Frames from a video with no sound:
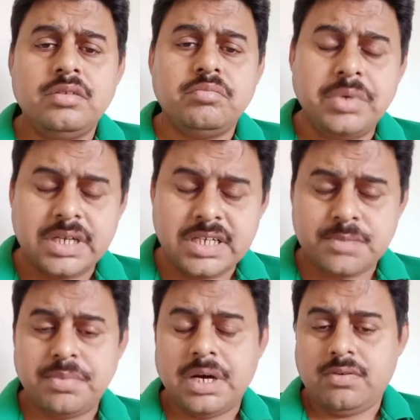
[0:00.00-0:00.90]

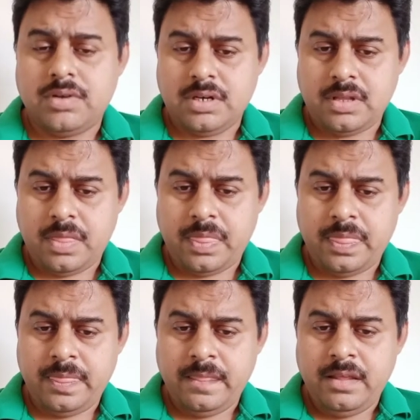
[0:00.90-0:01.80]
British power.
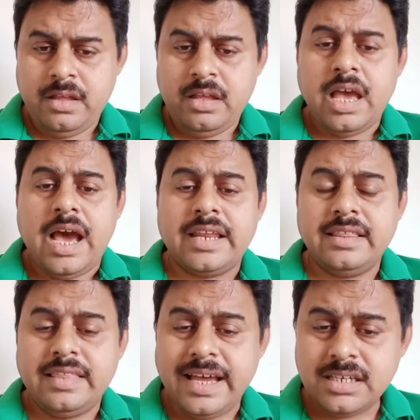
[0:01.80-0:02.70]
And
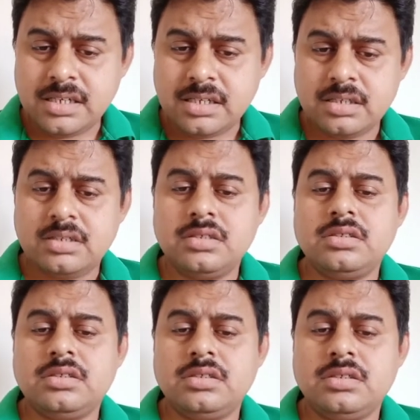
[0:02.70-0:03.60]
in that,
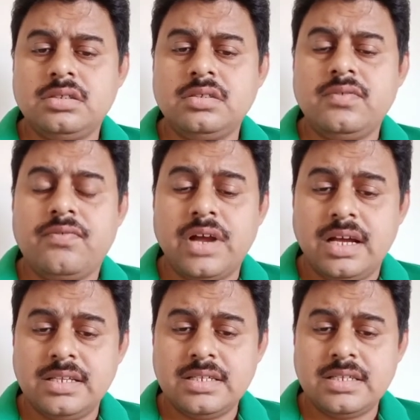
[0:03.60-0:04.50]

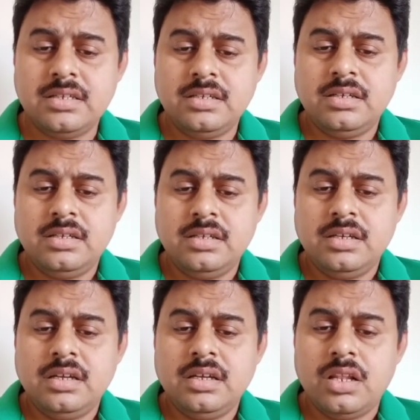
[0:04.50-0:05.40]
France
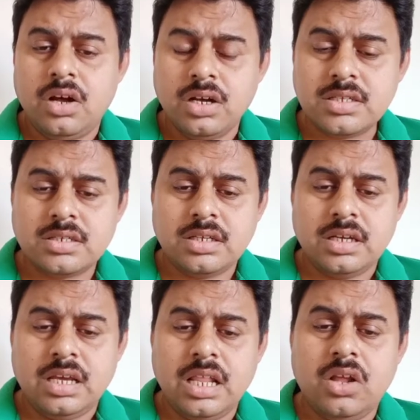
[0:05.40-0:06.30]
lost
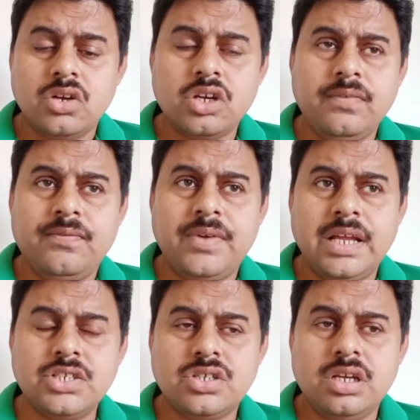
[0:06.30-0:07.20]
a lot of
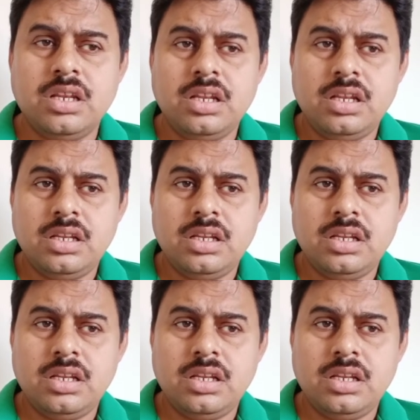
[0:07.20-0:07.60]
financial